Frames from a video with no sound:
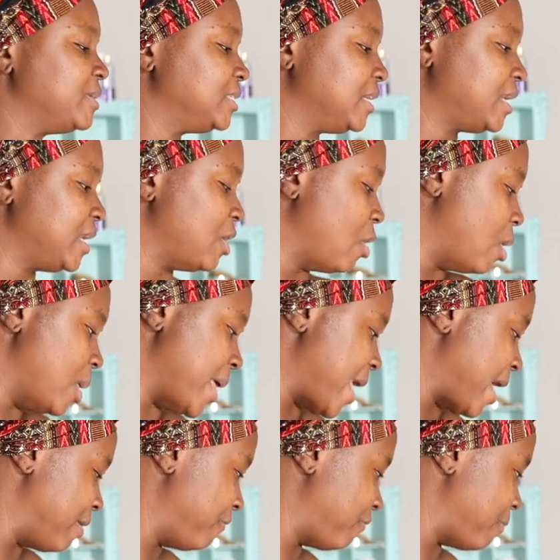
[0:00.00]
basically all I
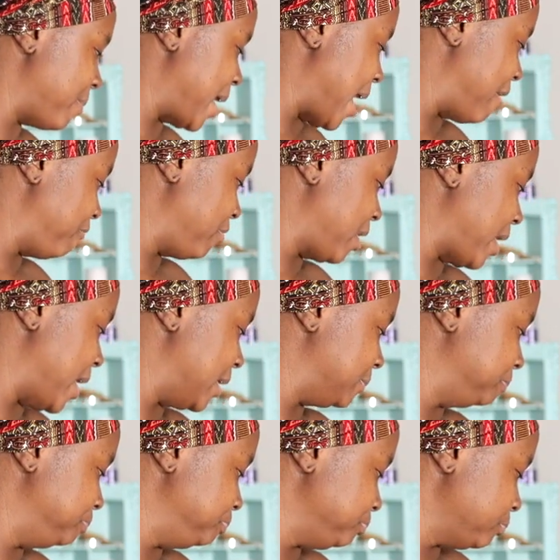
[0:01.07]
have for my
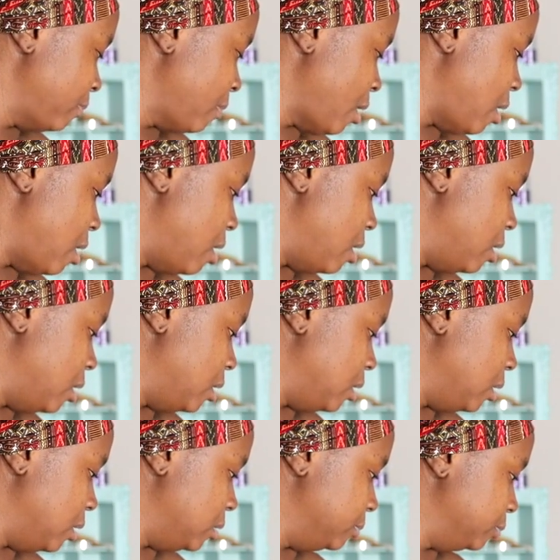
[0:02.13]
African
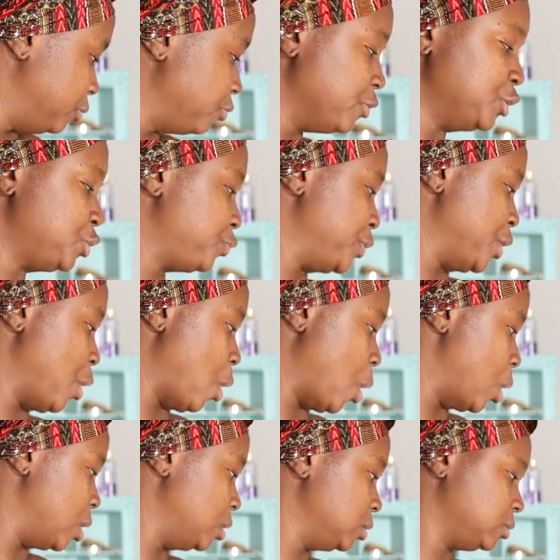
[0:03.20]
grocery
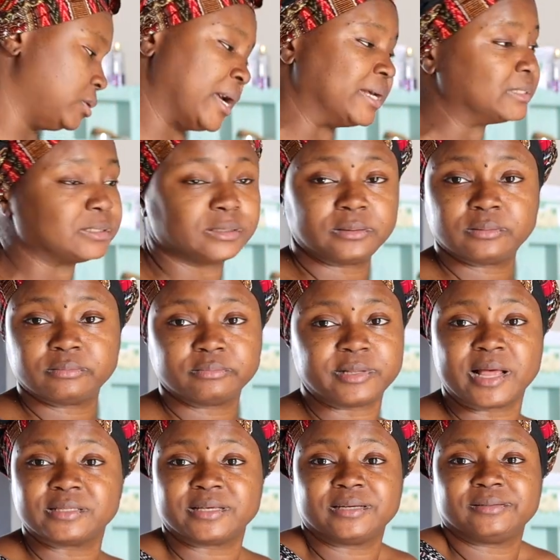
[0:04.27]
haul. That's
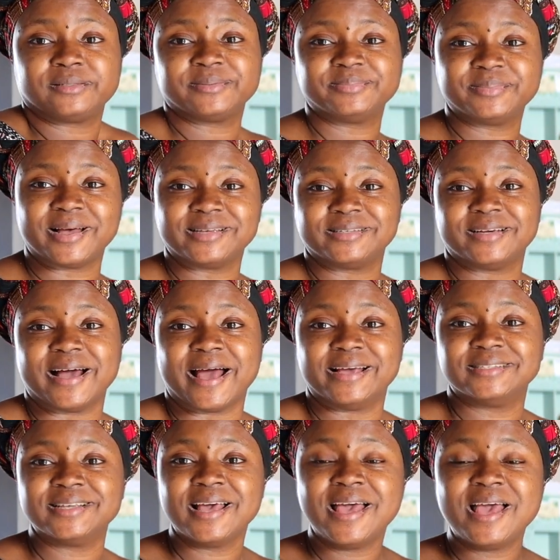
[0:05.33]
it
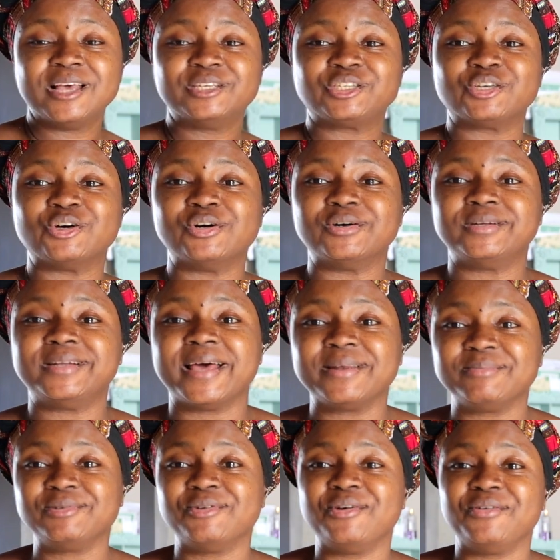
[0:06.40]
guys. So let
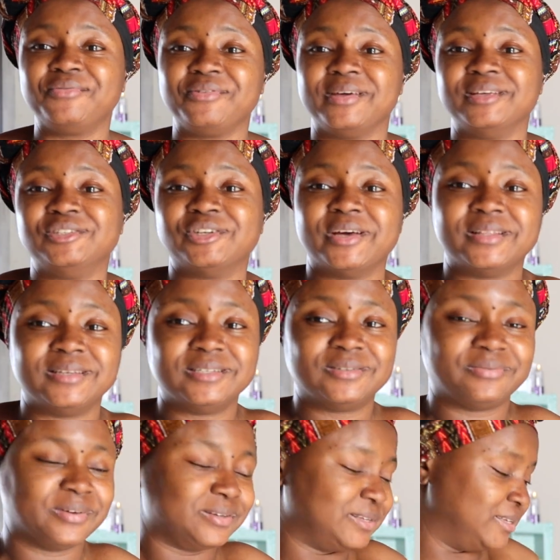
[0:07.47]
me know if you enjoyed this
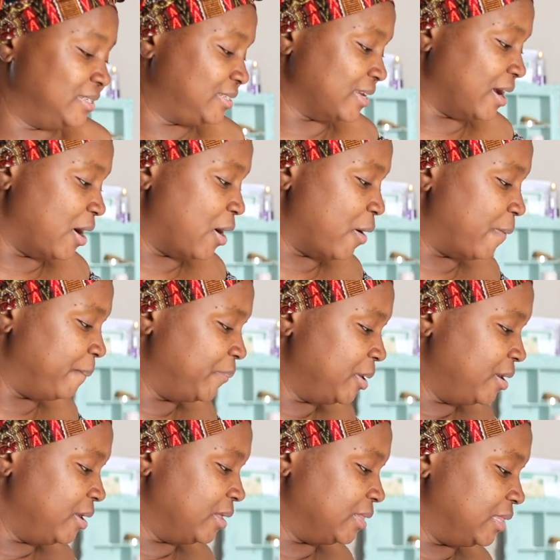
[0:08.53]
video,
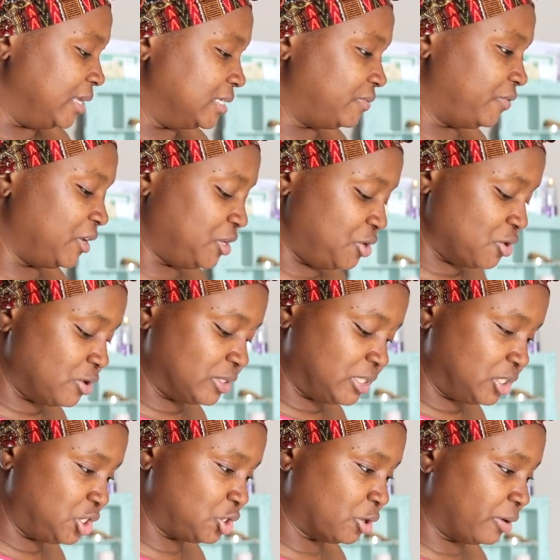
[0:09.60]

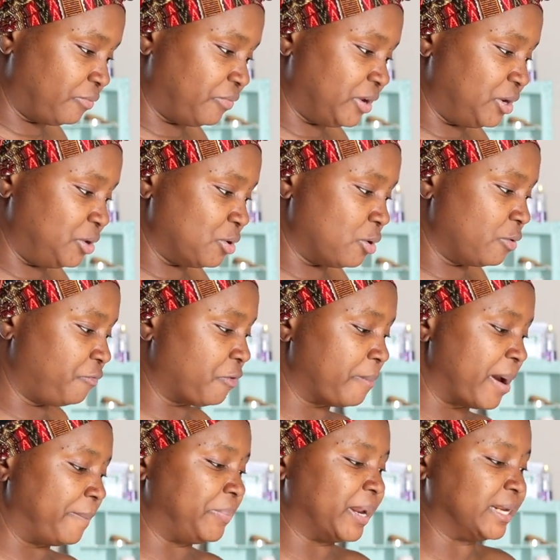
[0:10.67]
this short video. For
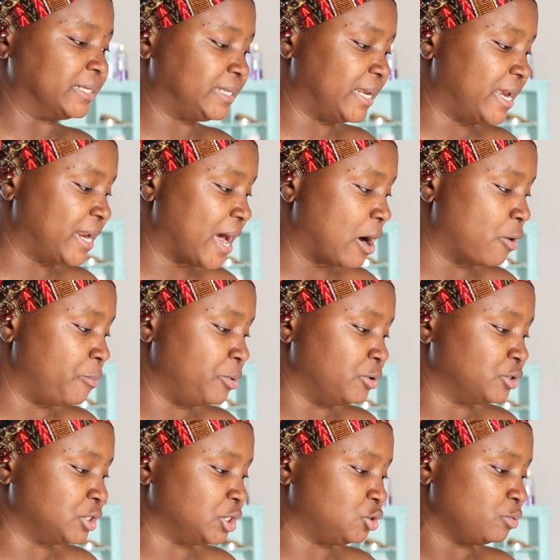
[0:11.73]
my plantain, I'll be
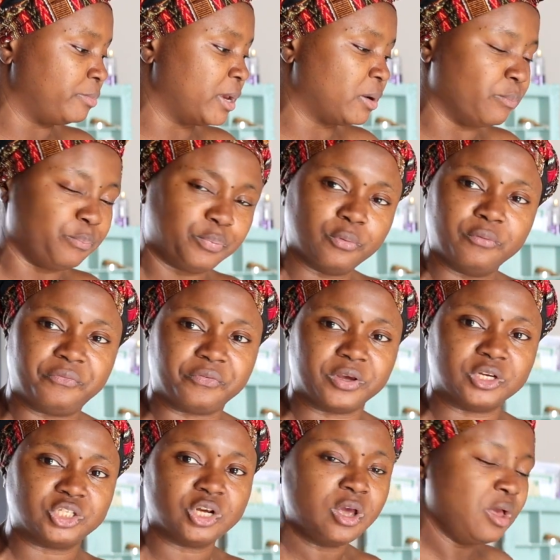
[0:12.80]
using it to make mpu
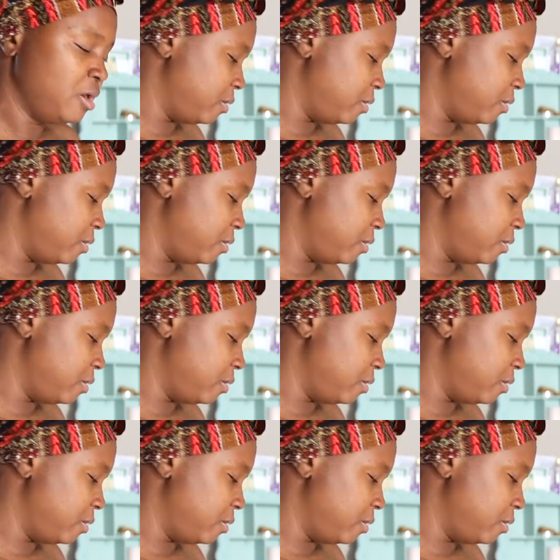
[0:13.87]
fish.